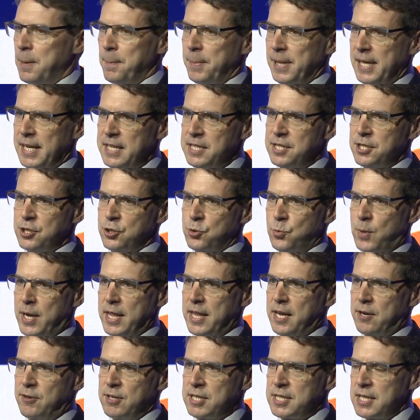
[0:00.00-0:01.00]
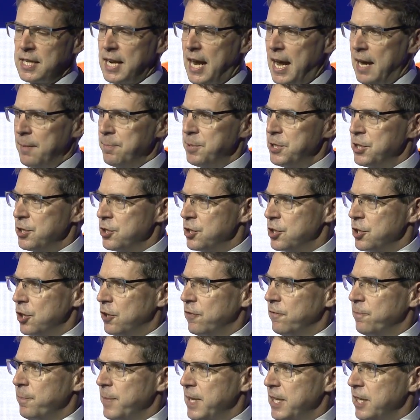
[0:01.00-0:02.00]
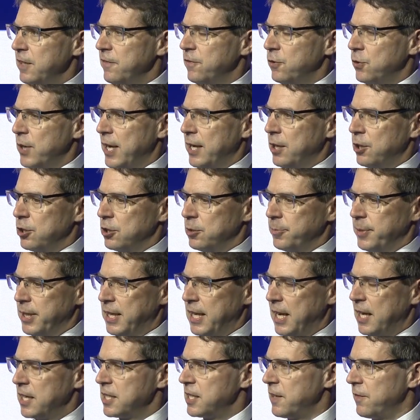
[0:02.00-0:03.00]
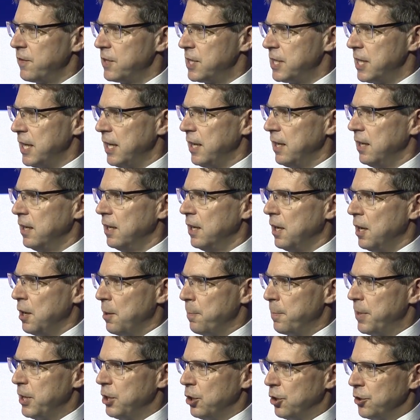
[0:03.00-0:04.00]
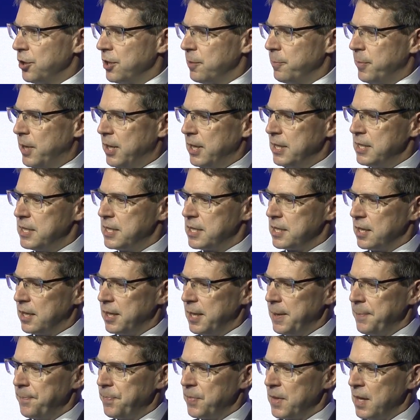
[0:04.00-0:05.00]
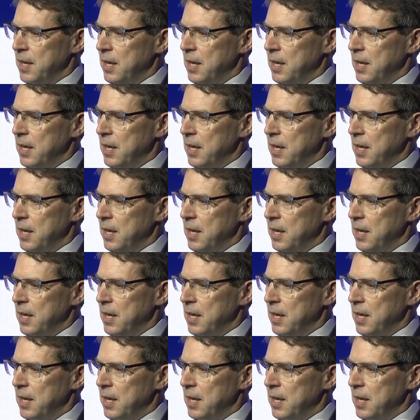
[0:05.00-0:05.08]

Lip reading: places where there is an absence of meaningful economic activity beyond the mine site,